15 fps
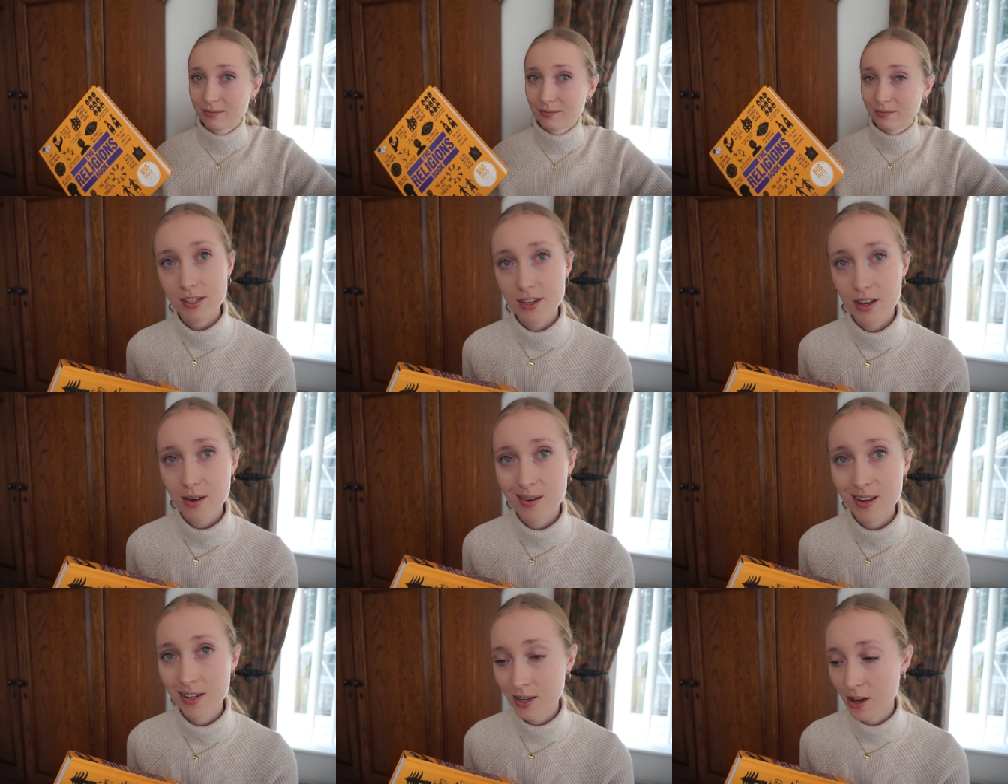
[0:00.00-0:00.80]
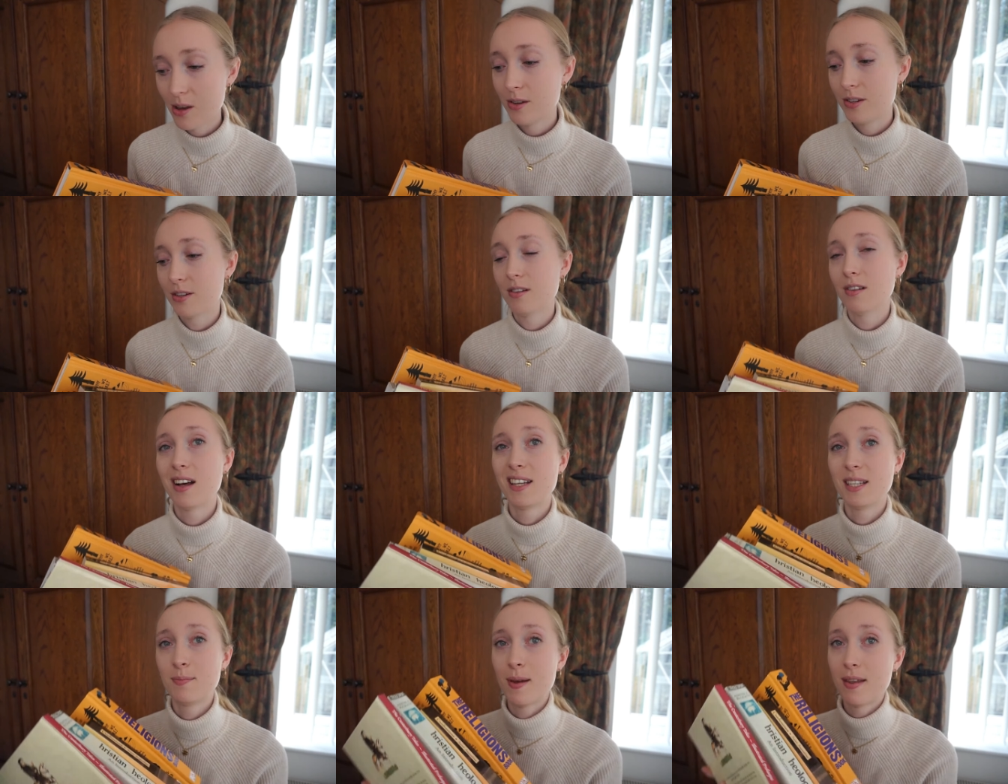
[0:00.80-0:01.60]
So in total I
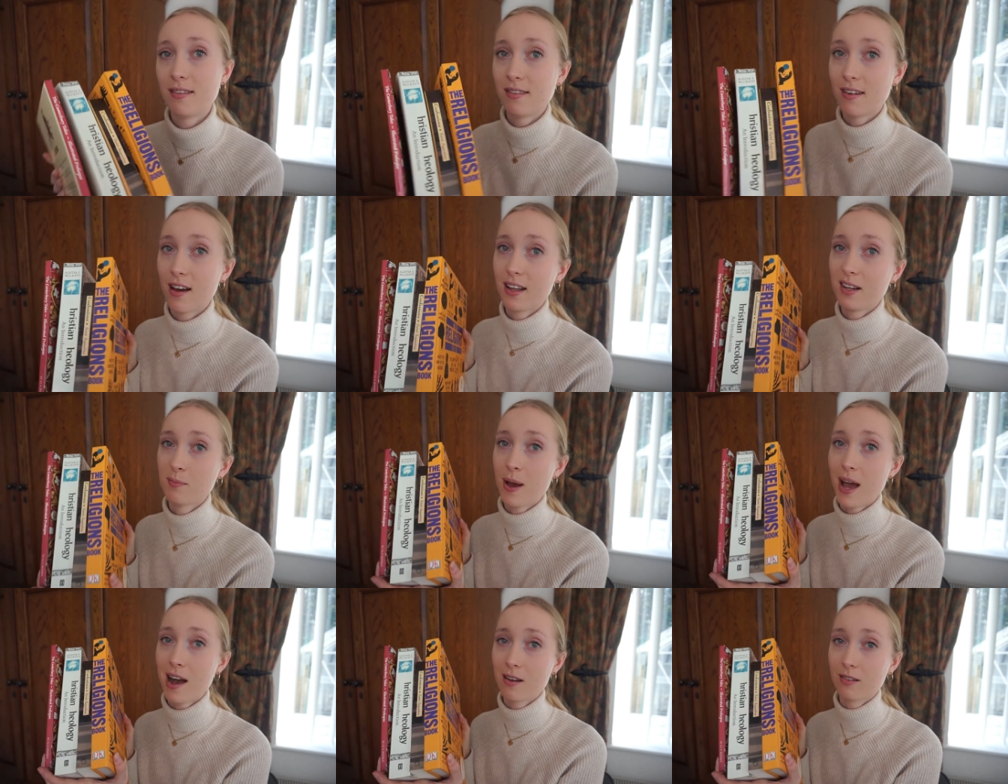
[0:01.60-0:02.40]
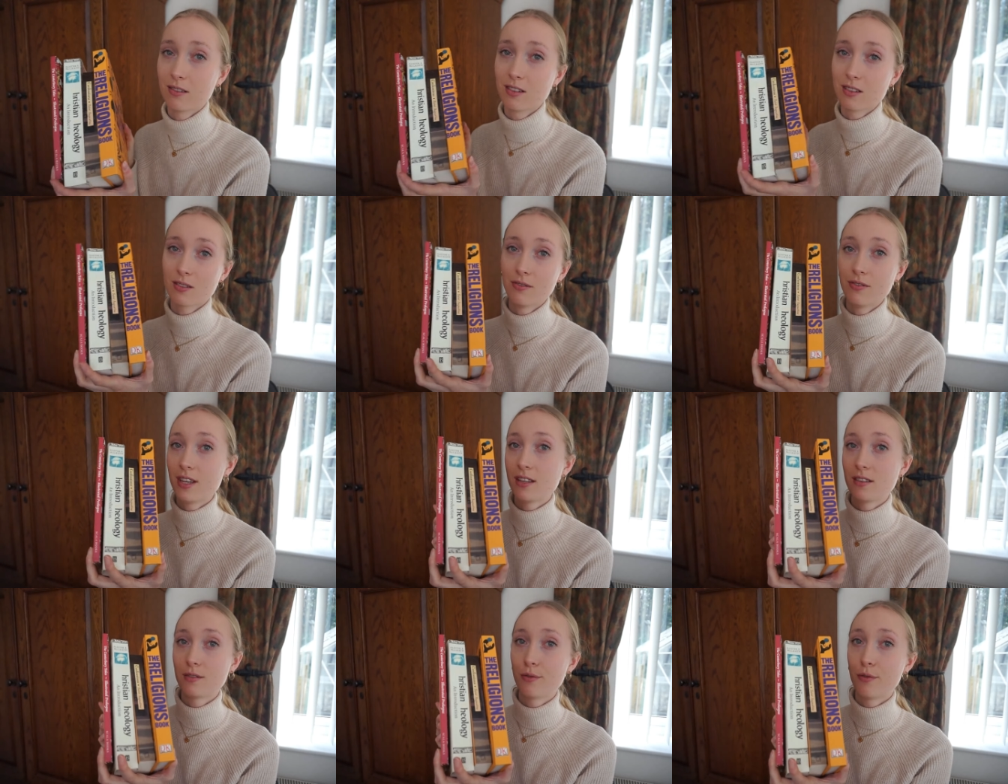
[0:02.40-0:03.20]
spent £9 on
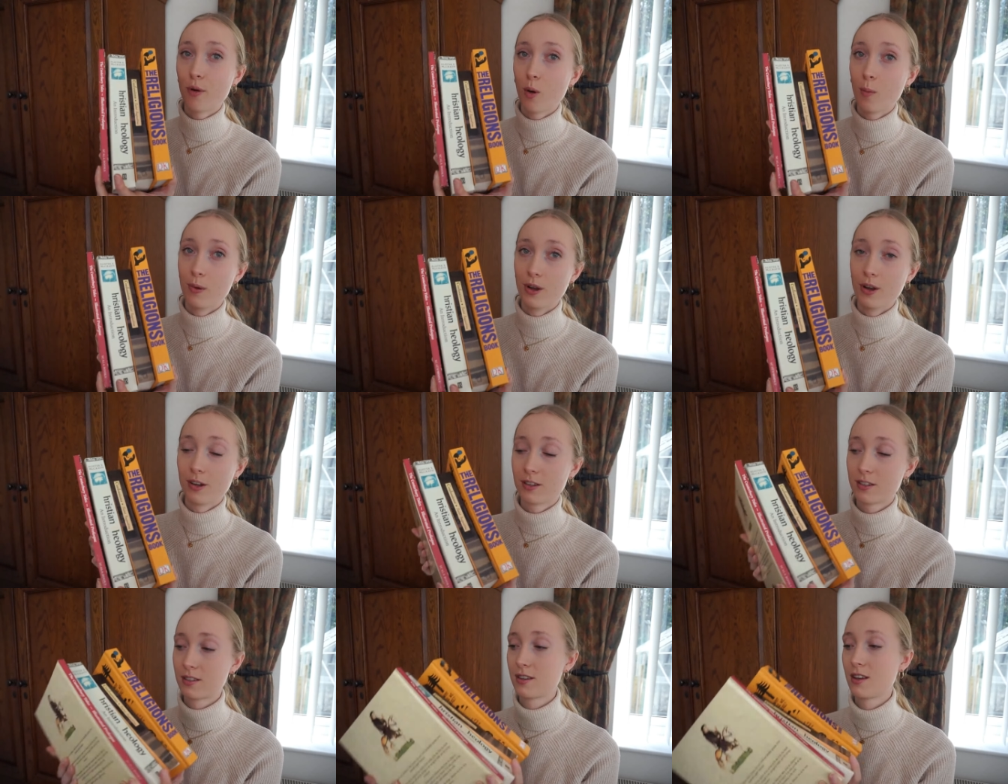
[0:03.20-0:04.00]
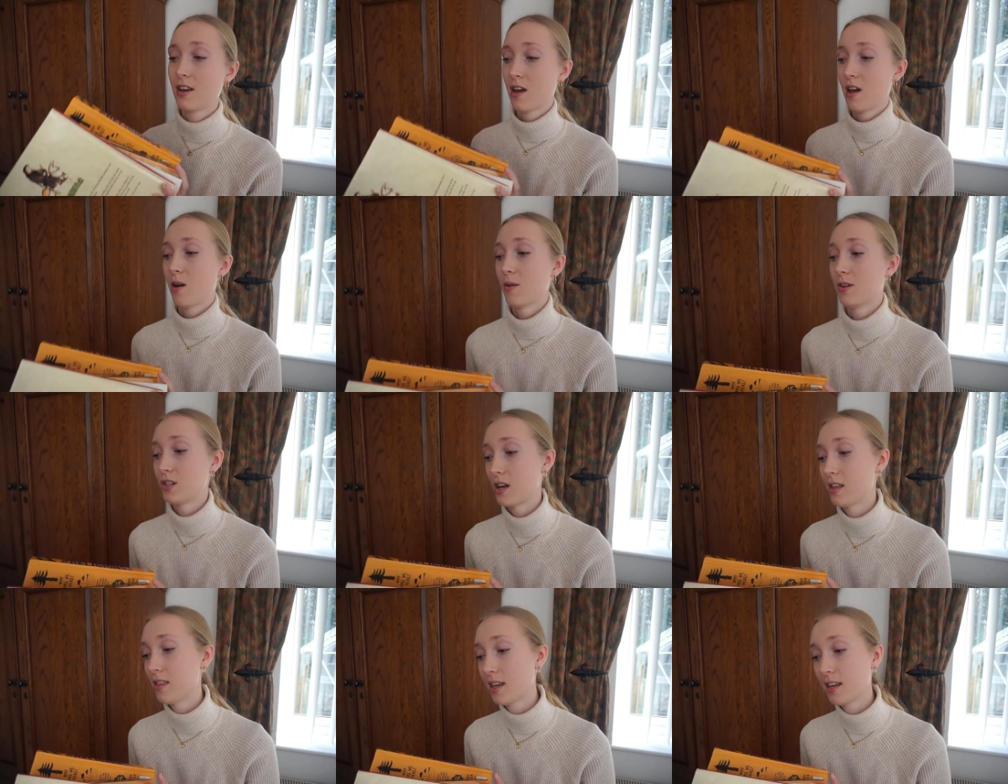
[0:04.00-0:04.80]
these 4 books, which
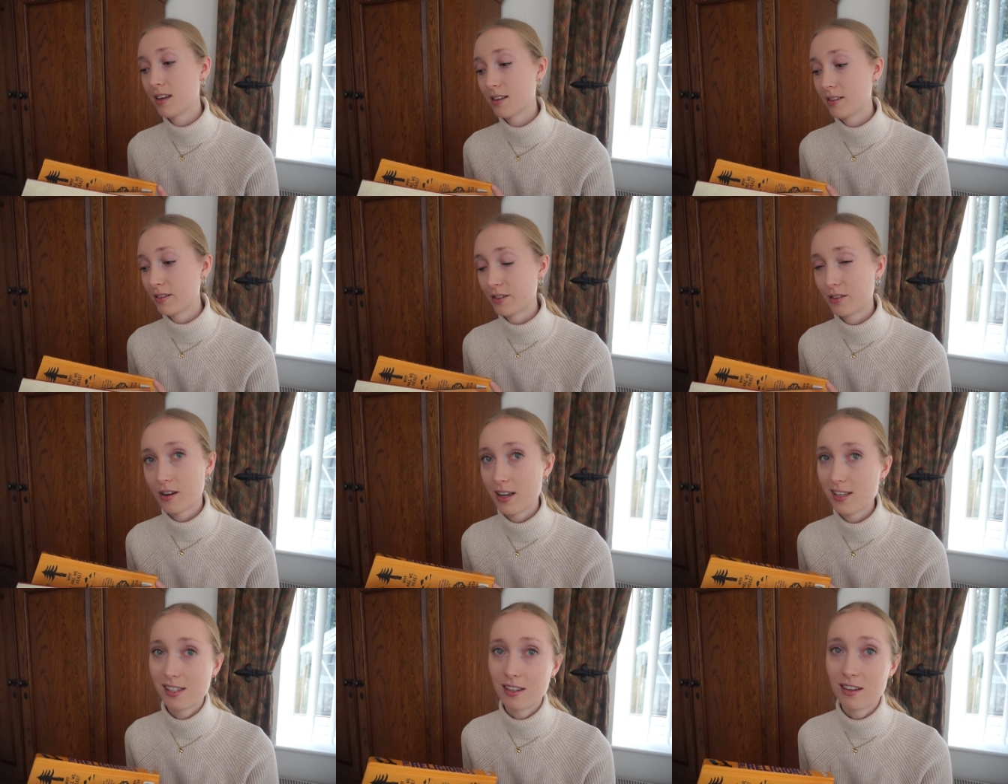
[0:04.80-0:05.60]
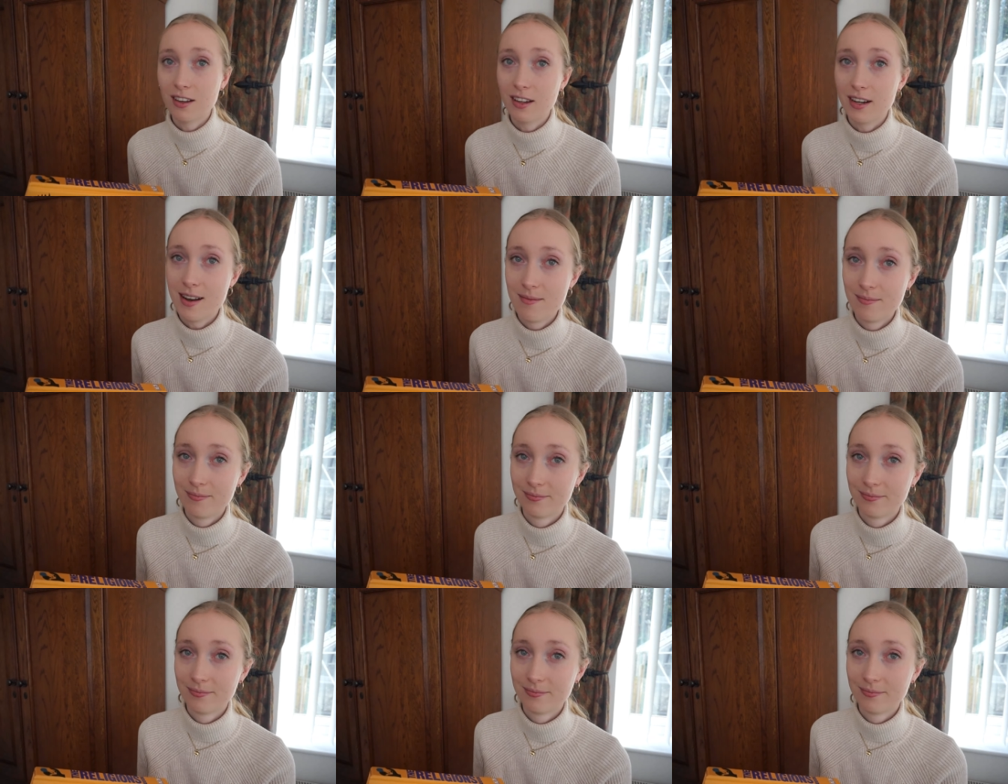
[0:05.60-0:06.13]
I think is crazy good.